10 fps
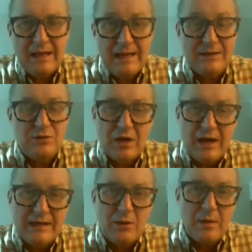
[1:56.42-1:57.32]
In
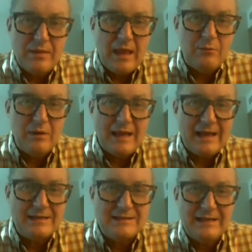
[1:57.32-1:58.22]
China, when they
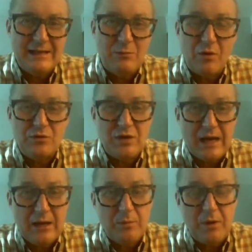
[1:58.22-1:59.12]
relaxed the one
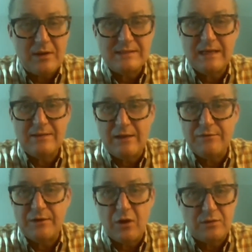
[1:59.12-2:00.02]
child policy, they
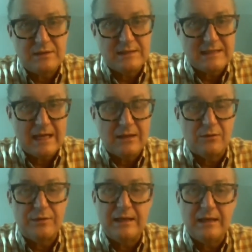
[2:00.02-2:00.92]
forgot to
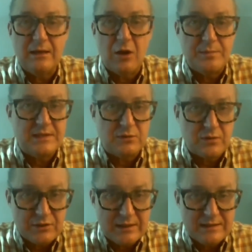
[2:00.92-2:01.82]
tell the
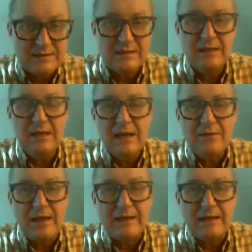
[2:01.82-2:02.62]
obstetricians they're